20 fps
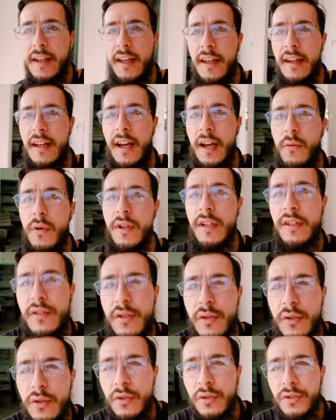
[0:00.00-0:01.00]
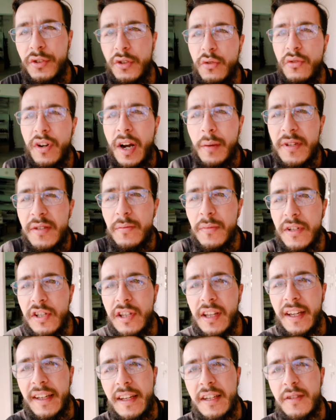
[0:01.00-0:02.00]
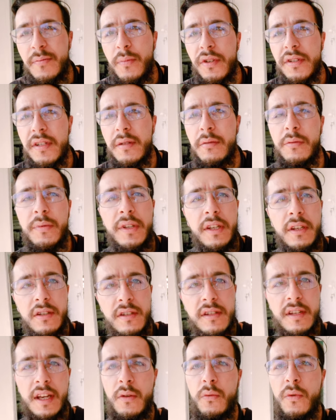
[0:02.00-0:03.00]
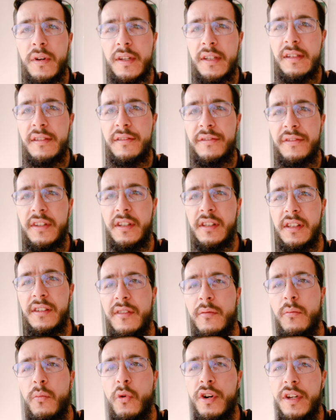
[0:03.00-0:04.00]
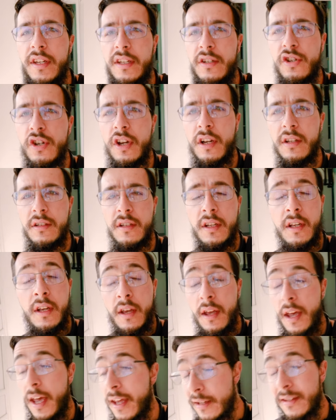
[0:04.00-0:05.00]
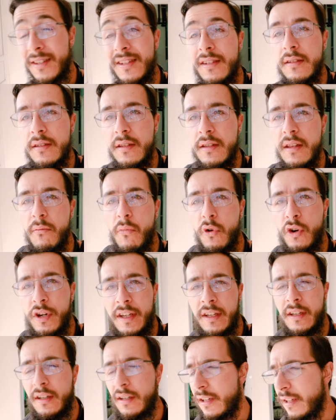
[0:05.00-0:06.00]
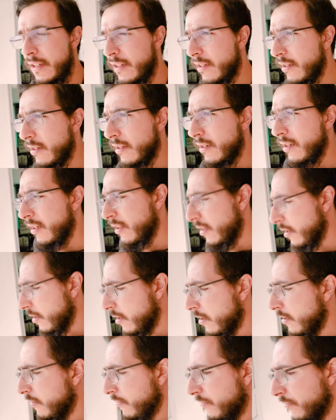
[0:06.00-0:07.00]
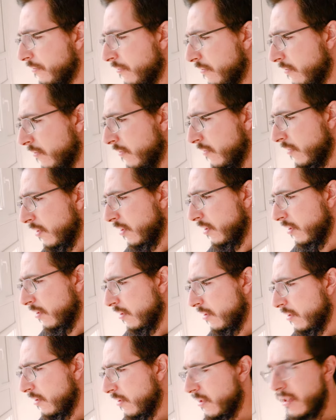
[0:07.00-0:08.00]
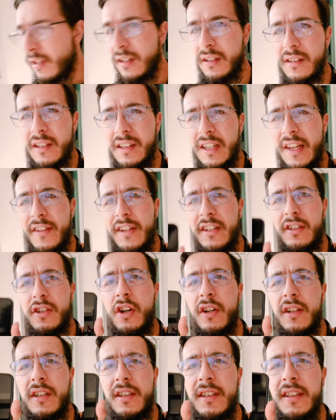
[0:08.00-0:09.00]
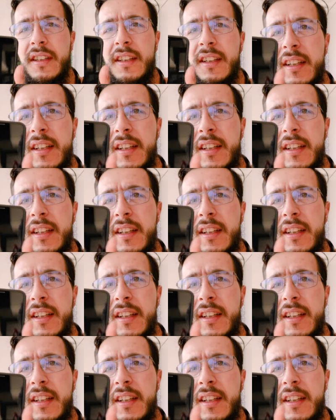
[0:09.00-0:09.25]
And I wanted to grab as much light as possible because I wanted the feel of a morning shot, and it's the morning, it's still 11 o'clock.